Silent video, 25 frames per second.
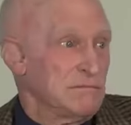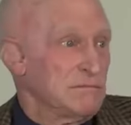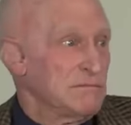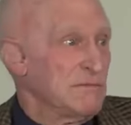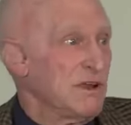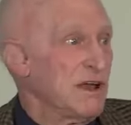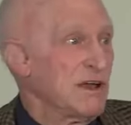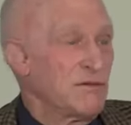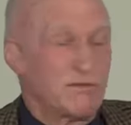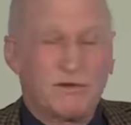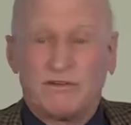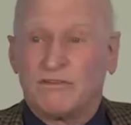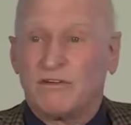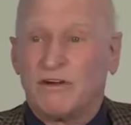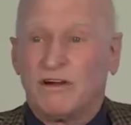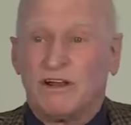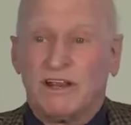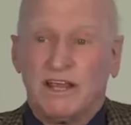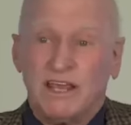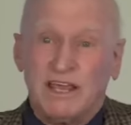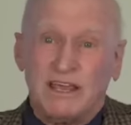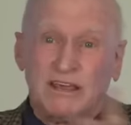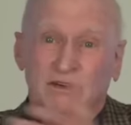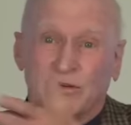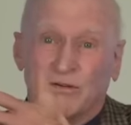like we've got
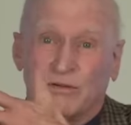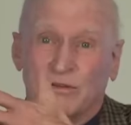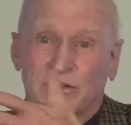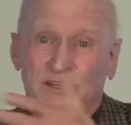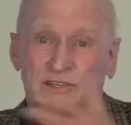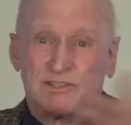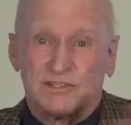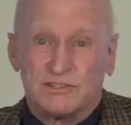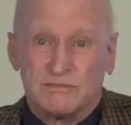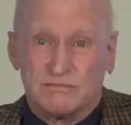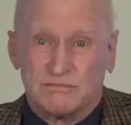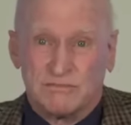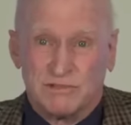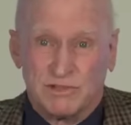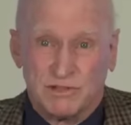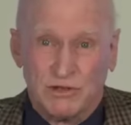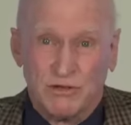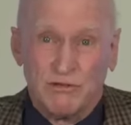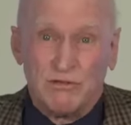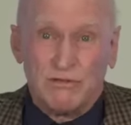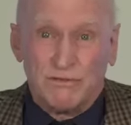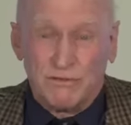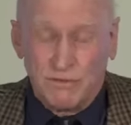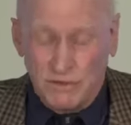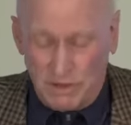here, all this
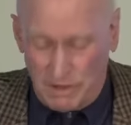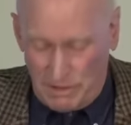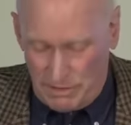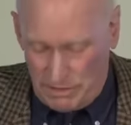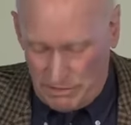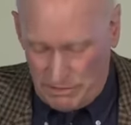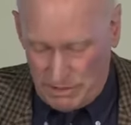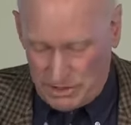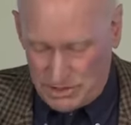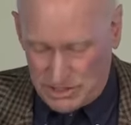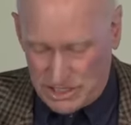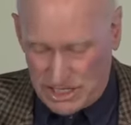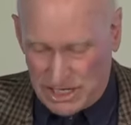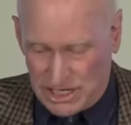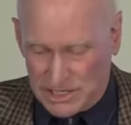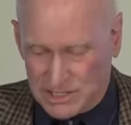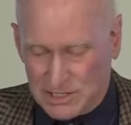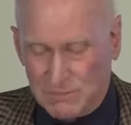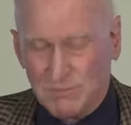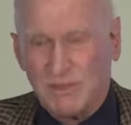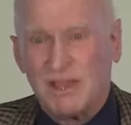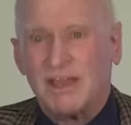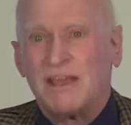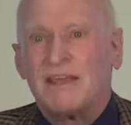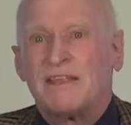youthful
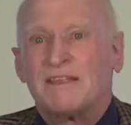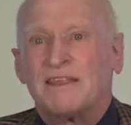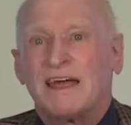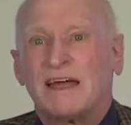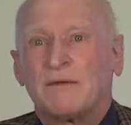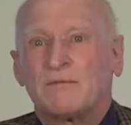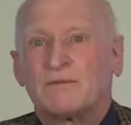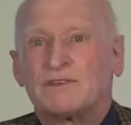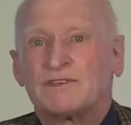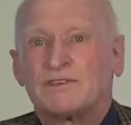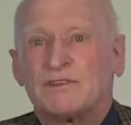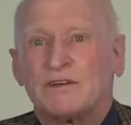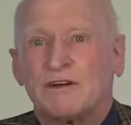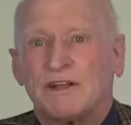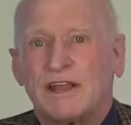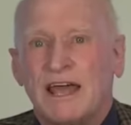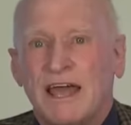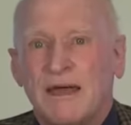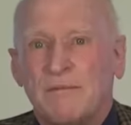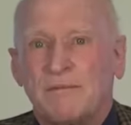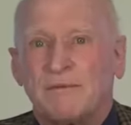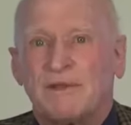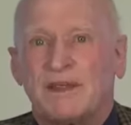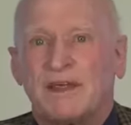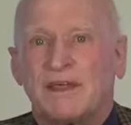enthusiasm. That was not
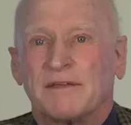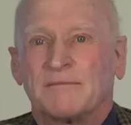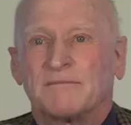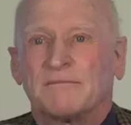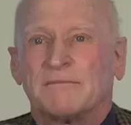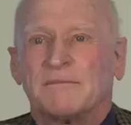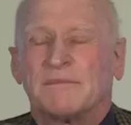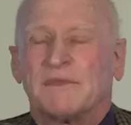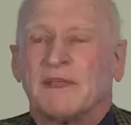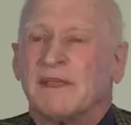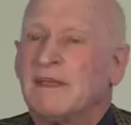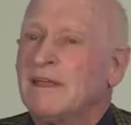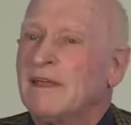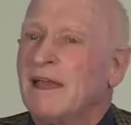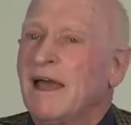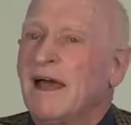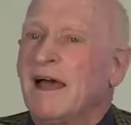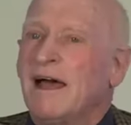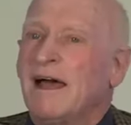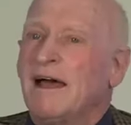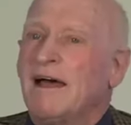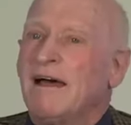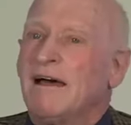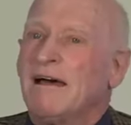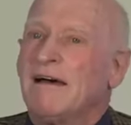happening.
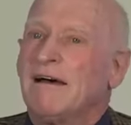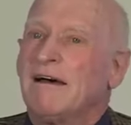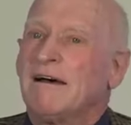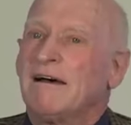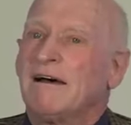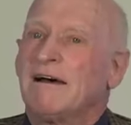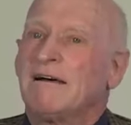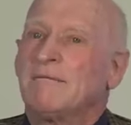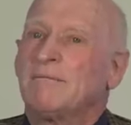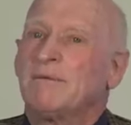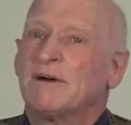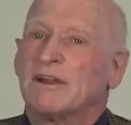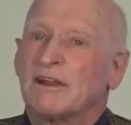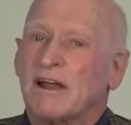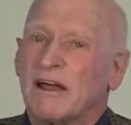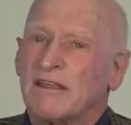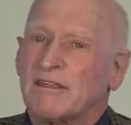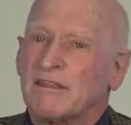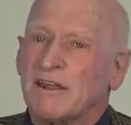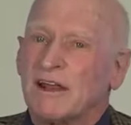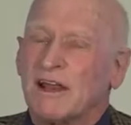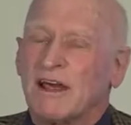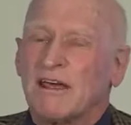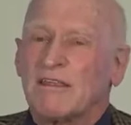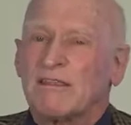But
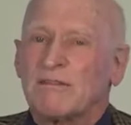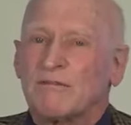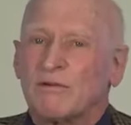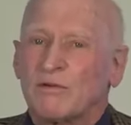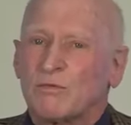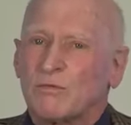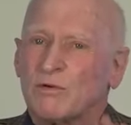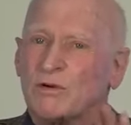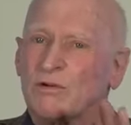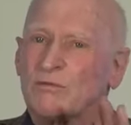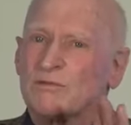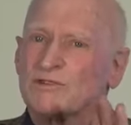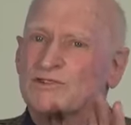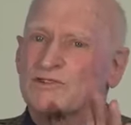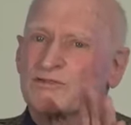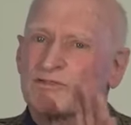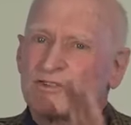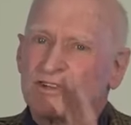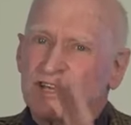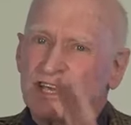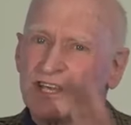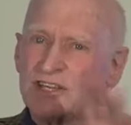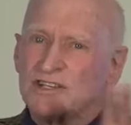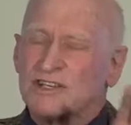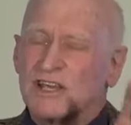I thought, well,
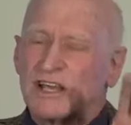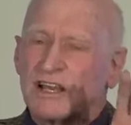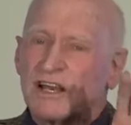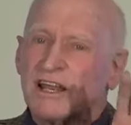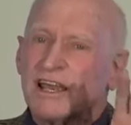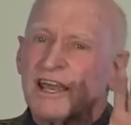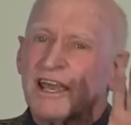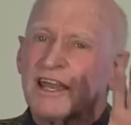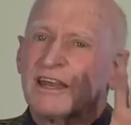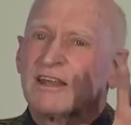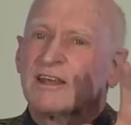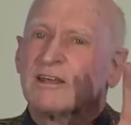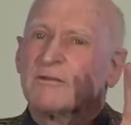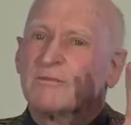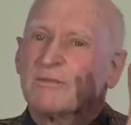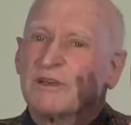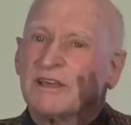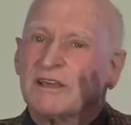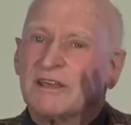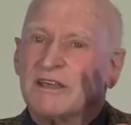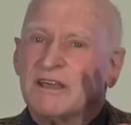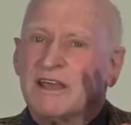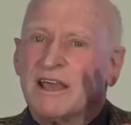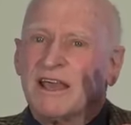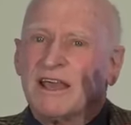strategically it could
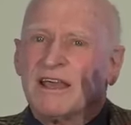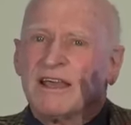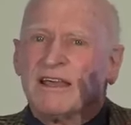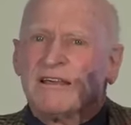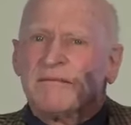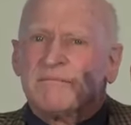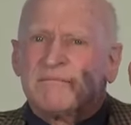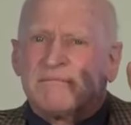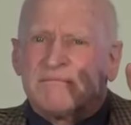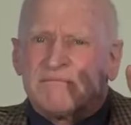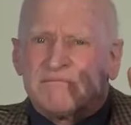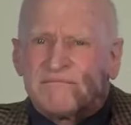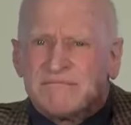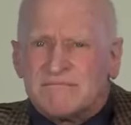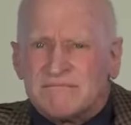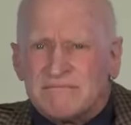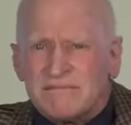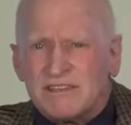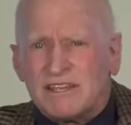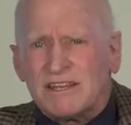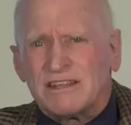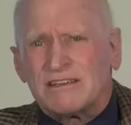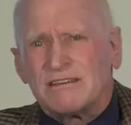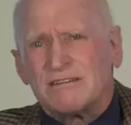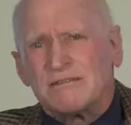be,
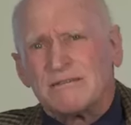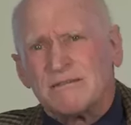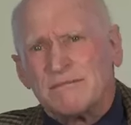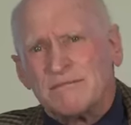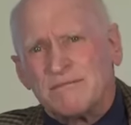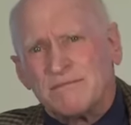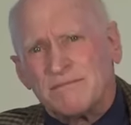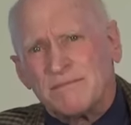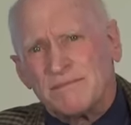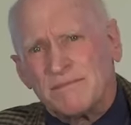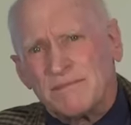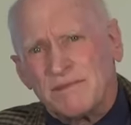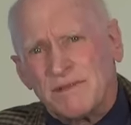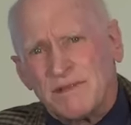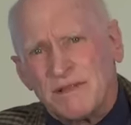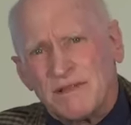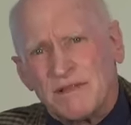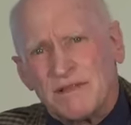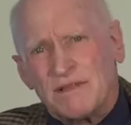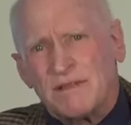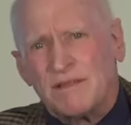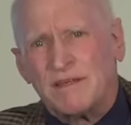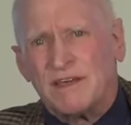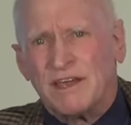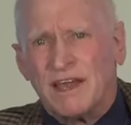
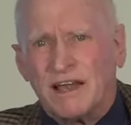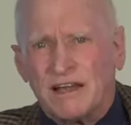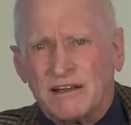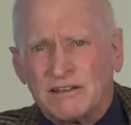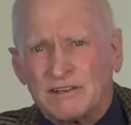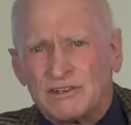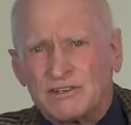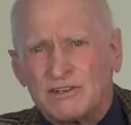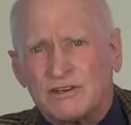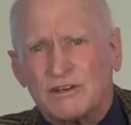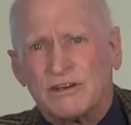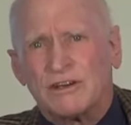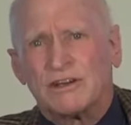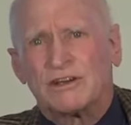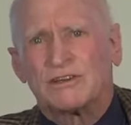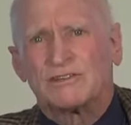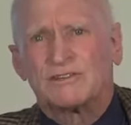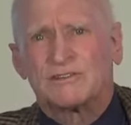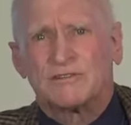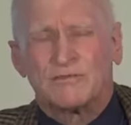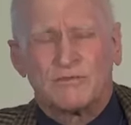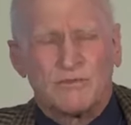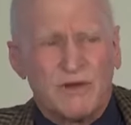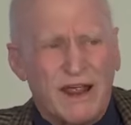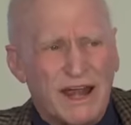the young Turks,
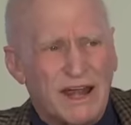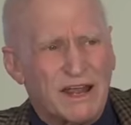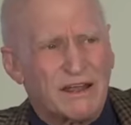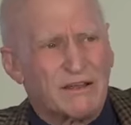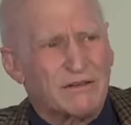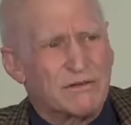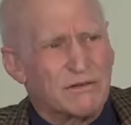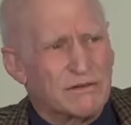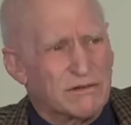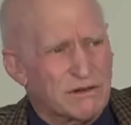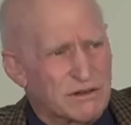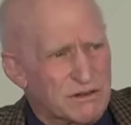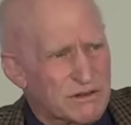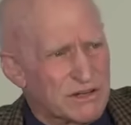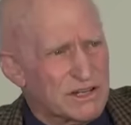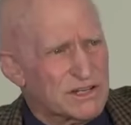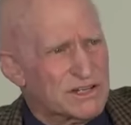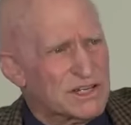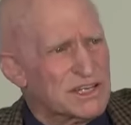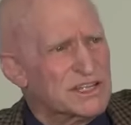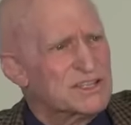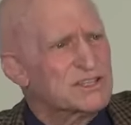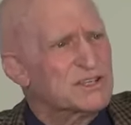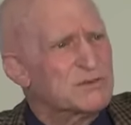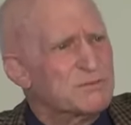the radical
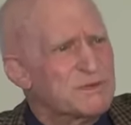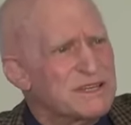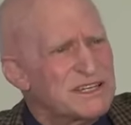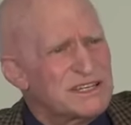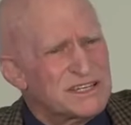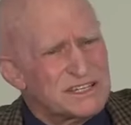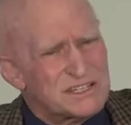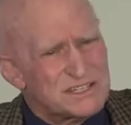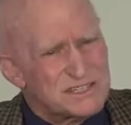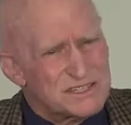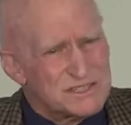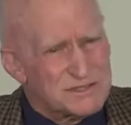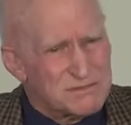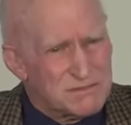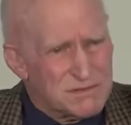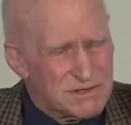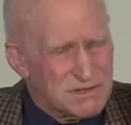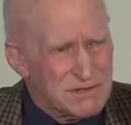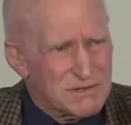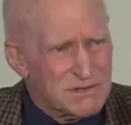lunatics could be just